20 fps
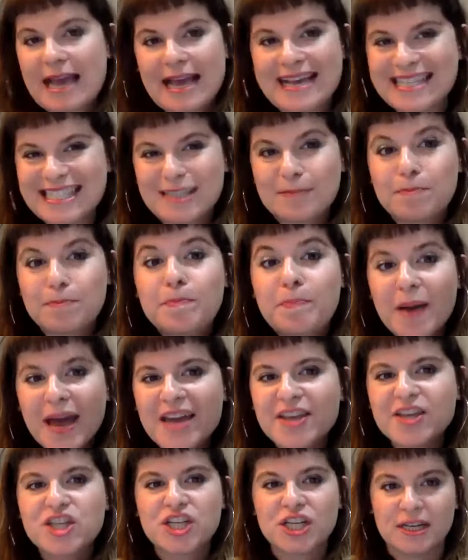
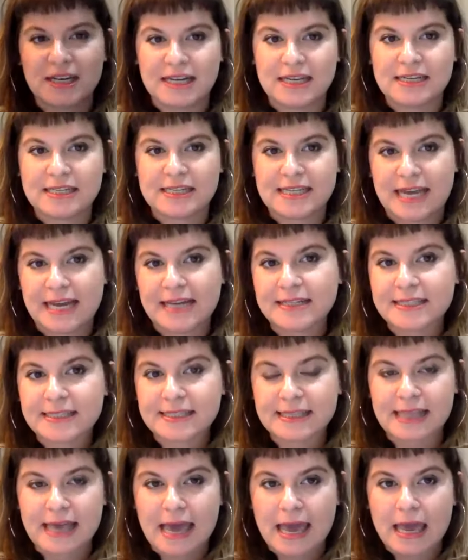especially
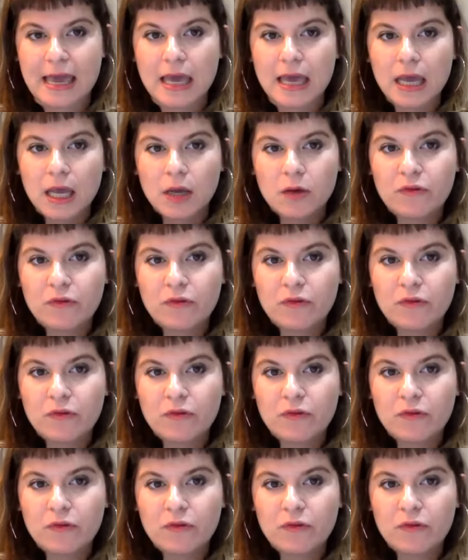intensely